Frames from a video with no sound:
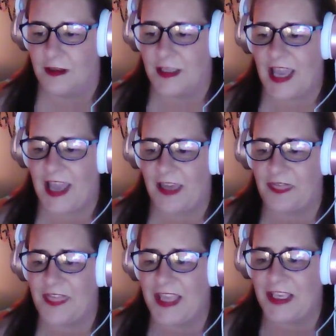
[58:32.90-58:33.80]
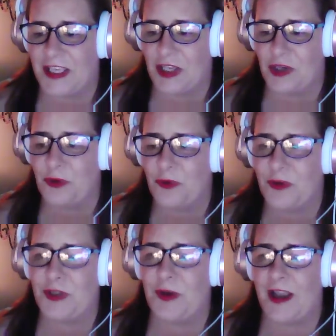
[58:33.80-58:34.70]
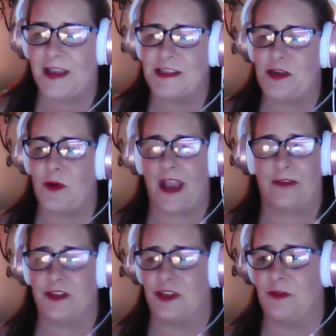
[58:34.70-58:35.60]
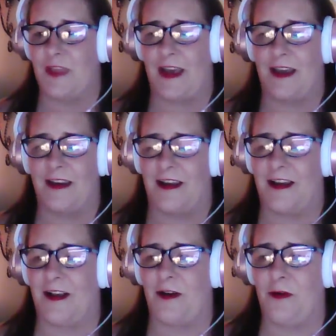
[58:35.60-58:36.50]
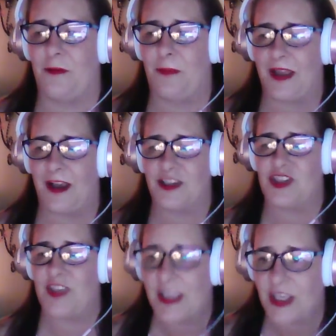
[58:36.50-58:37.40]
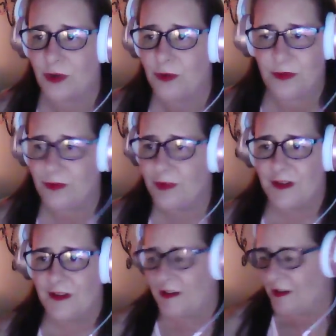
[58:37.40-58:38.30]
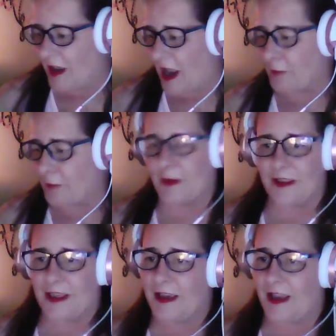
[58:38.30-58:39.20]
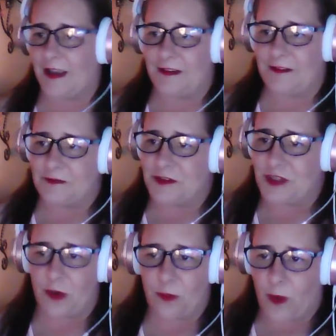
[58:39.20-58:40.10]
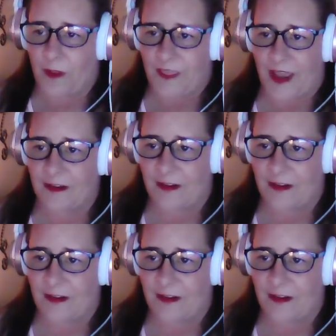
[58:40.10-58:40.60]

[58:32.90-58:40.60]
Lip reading: Kat, thank you. You guys don't have to do that. Oh my gosh, thank you. I don't want that.